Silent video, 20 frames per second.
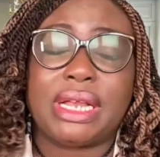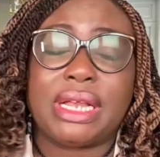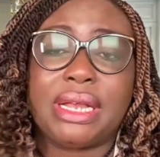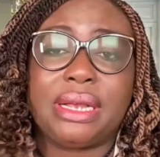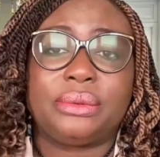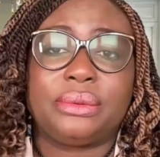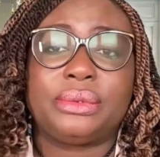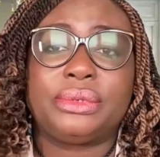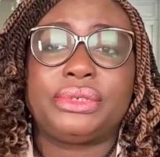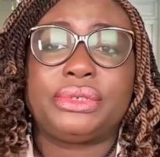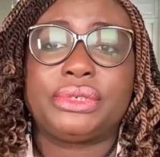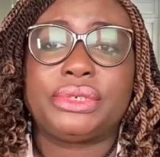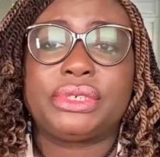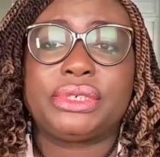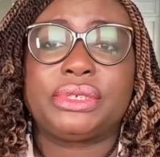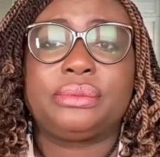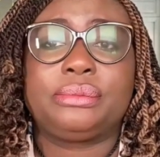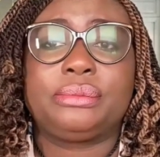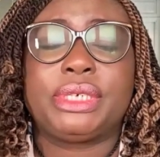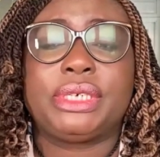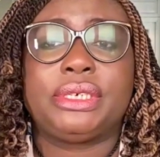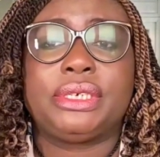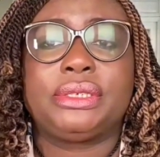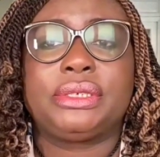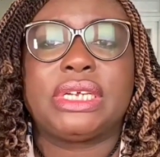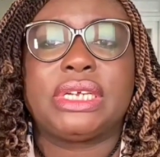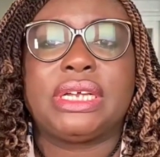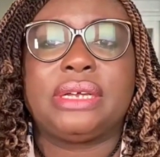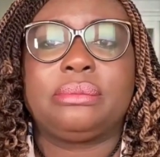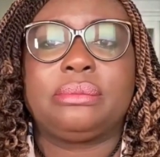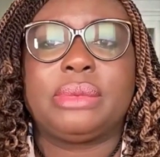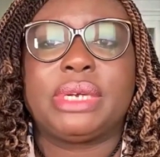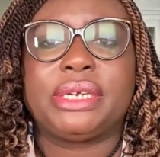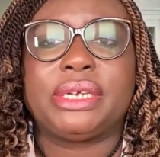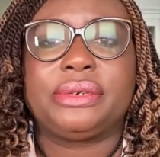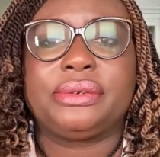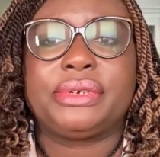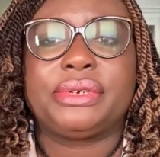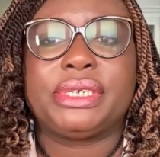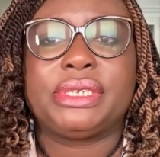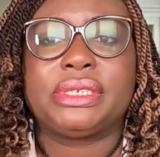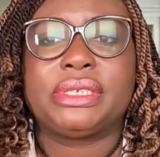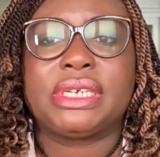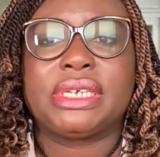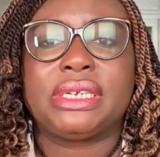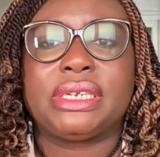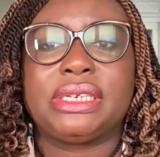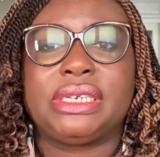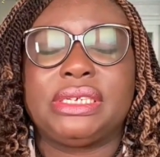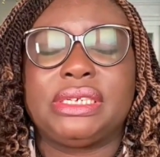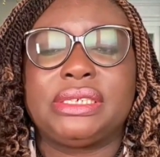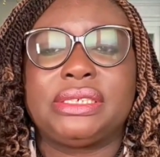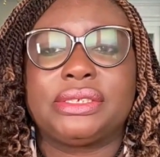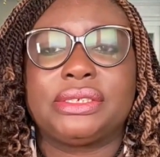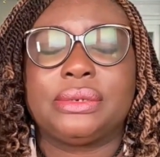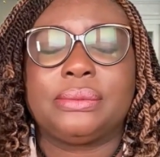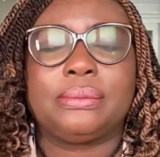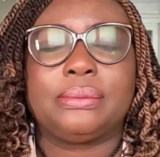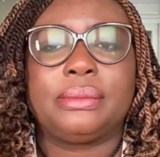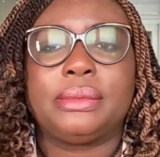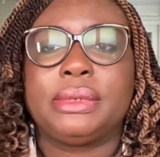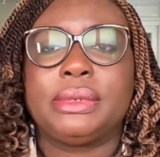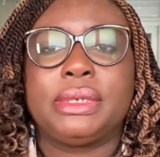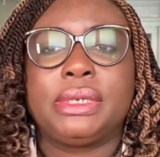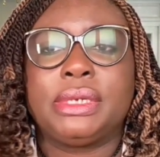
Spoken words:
I would just begin to have migraines and need some